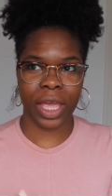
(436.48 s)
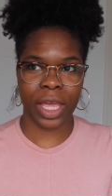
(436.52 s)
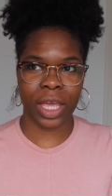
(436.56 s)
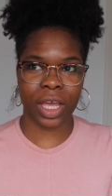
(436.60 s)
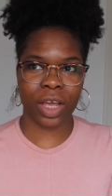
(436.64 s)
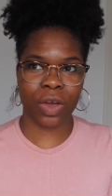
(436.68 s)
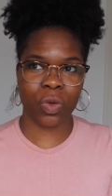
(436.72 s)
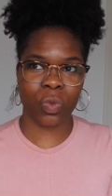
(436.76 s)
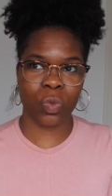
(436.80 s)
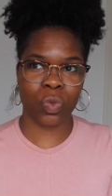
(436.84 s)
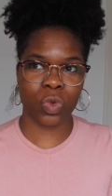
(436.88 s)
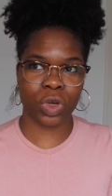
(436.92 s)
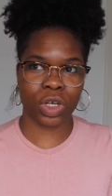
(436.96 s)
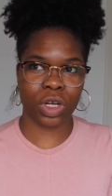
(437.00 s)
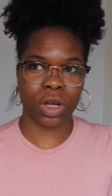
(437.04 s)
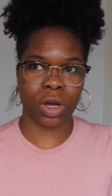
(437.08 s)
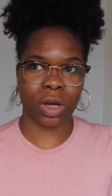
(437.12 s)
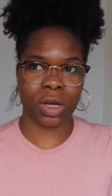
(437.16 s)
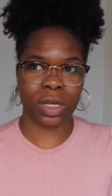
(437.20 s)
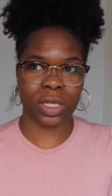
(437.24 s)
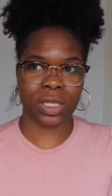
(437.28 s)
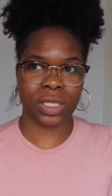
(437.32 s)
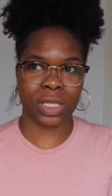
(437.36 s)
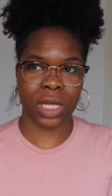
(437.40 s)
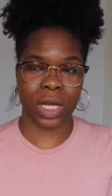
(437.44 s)
it would
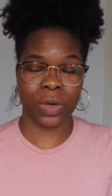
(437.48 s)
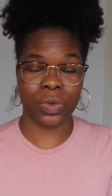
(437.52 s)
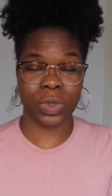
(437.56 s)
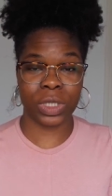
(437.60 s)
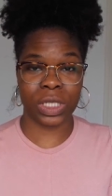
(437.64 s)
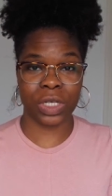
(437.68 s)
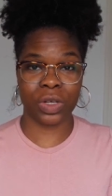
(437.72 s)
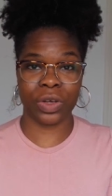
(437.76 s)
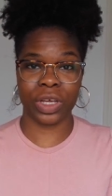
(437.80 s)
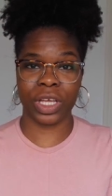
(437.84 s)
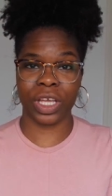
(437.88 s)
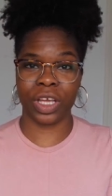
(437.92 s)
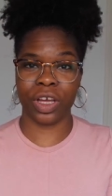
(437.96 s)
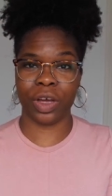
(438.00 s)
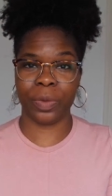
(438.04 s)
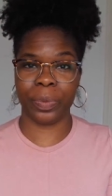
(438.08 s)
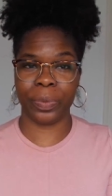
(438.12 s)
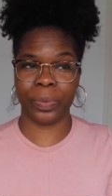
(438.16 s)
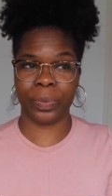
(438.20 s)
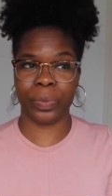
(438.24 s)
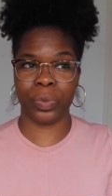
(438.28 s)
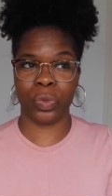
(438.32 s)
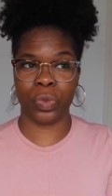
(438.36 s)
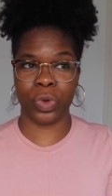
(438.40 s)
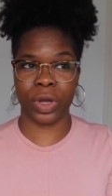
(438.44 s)
cost, I was looking
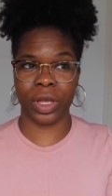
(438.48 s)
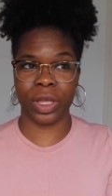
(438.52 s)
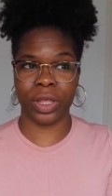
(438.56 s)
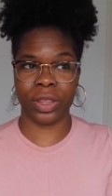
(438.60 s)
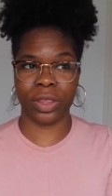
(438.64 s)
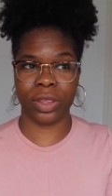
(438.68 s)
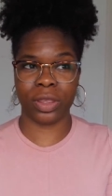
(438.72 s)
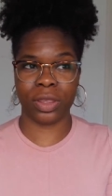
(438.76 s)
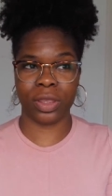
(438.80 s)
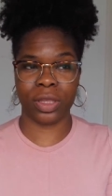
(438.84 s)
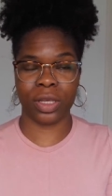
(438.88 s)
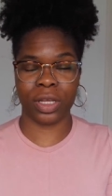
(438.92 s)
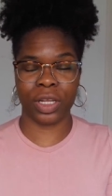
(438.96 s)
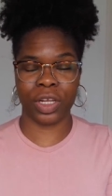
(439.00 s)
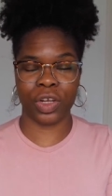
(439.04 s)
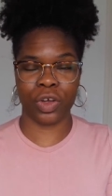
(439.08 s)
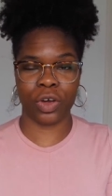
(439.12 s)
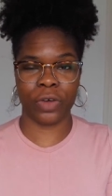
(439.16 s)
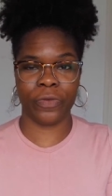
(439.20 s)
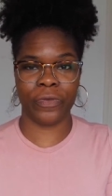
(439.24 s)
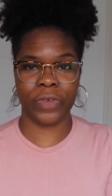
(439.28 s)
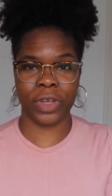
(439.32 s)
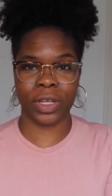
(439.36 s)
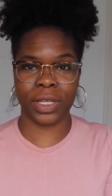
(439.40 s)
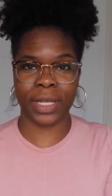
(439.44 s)
up with the
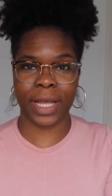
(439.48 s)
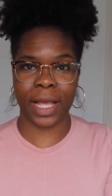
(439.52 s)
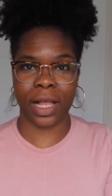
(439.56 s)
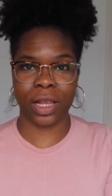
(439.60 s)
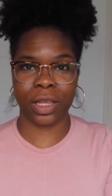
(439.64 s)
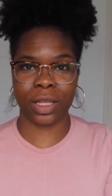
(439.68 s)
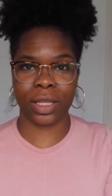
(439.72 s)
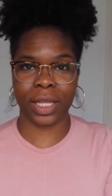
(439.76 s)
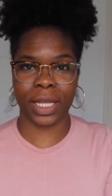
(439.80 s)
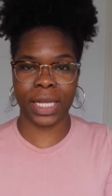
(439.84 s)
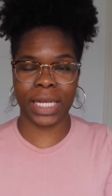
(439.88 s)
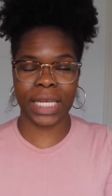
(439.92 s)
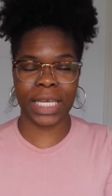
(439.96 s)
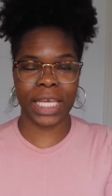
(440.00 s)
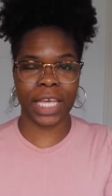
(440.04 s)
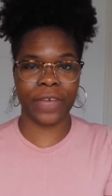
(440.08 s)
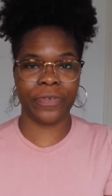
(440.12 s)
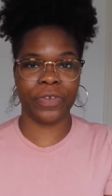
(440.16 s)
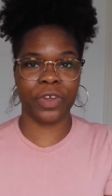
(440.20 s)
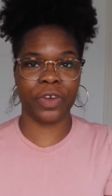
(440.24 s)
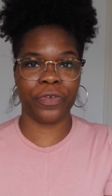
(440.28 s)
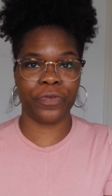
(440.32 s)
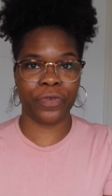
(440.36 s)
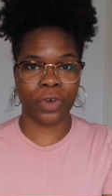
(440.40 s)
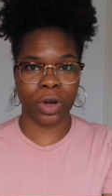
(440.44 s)
Nuffield Health Clinic.
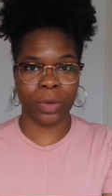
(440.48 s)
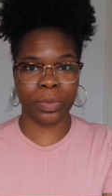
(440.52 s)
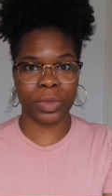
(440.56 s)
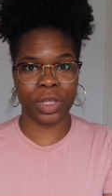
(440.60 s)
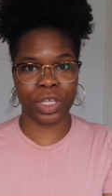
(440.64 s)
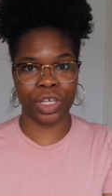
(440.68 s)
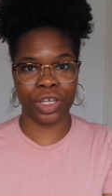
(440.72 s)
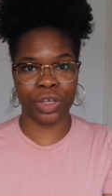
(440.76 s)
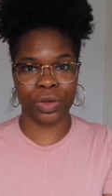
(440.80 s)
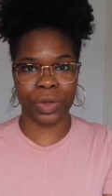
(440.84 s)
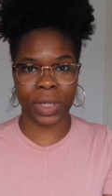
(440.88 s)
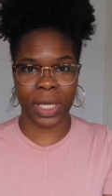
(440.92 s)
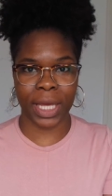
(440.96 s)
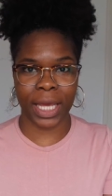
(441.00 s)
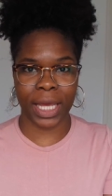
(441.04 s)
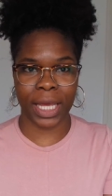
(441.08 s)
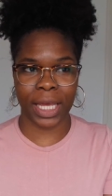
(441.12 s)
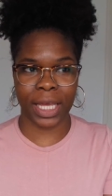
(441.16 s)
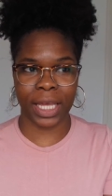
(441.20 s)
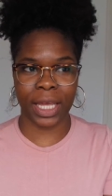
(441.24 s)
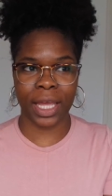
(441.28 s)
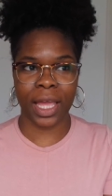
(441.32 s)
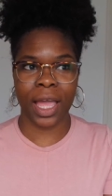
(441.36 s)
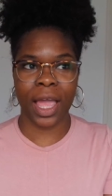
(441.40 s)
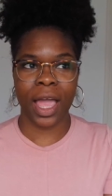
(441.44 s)
If you're from the
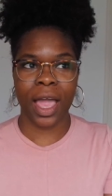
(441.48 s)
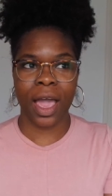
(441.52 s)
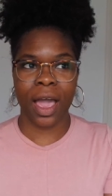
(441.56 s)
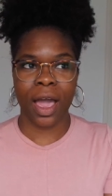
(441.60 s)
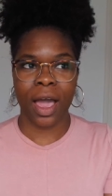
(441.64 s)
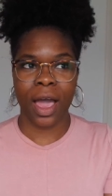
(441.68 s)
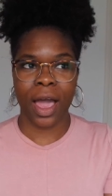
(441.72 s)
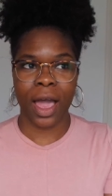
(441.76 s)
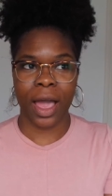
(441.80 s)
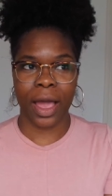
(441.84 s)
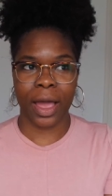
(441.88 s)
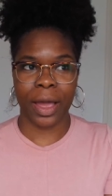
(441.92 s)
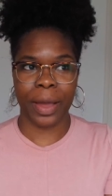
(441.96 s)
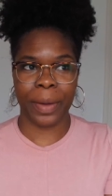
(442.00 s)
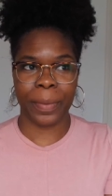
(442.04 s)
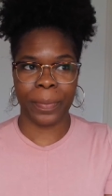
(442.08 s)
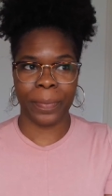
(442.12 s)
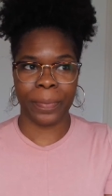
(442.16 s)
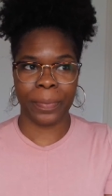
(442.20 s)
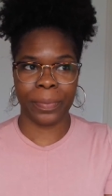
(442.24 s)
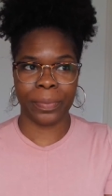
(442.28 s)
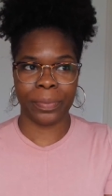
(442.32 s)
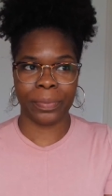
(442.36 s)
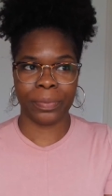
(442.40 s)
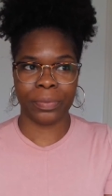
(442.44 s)
UK,
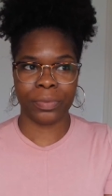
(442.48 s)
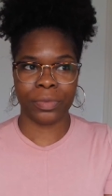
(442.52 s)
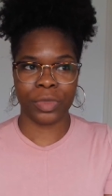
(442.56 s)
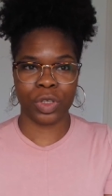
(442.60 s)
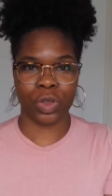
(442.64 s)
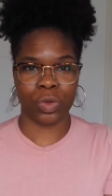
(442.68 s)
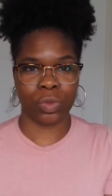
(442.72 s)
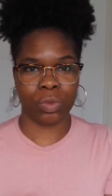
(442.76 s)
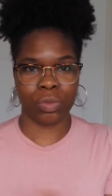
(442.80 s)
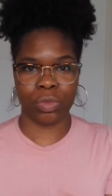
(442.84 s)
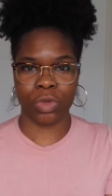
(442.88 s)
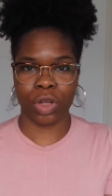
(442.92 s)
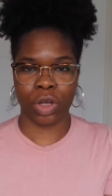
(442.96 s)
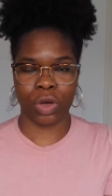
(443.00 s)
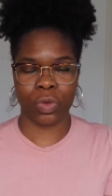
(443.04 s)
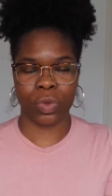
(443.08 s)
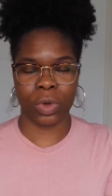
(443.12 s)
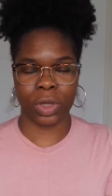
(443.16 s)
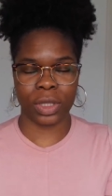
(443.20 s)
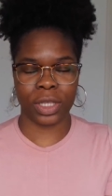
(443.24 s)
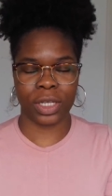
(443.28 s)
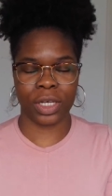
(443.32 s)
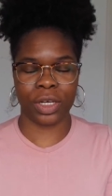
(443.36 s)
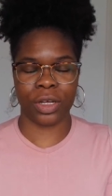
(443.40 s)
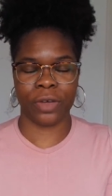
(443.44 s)
um, you know
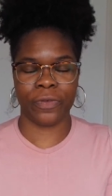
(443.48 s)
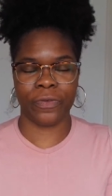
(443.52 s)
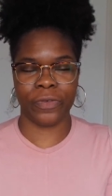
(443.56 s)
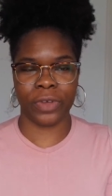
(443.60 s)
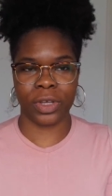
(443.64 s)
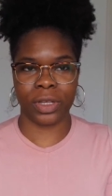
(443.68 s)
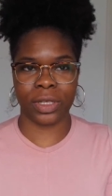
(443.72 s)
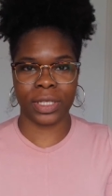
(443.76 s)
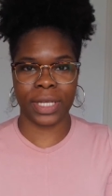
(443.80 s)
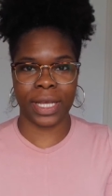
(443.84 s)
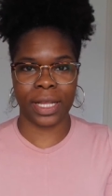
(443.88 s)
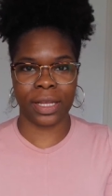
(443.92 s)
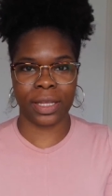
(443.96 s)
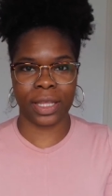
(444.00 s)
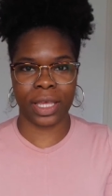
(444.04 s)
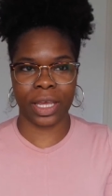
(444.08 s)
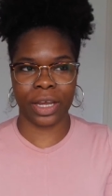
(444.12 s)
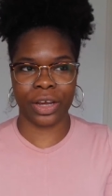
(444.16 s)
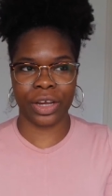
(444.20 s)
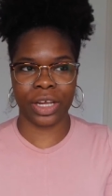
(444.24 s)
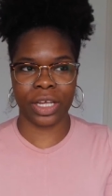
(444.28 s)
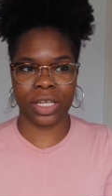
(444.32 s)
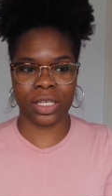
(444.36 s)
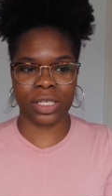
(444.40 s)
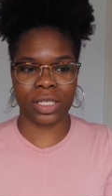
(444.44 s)
what the Nuffield
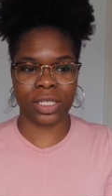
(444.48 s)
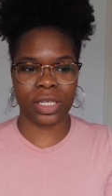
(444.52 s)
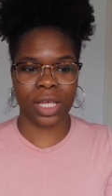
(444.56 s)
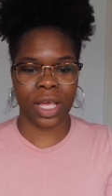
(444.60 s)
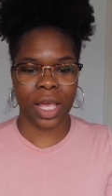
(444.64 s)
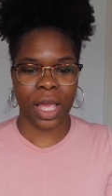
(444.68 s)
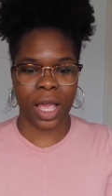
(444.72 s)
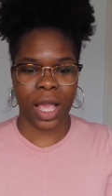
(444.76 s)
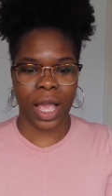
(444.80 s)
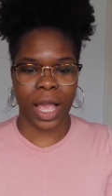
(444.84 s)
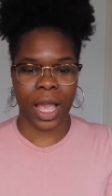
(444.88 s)
Healthcare is.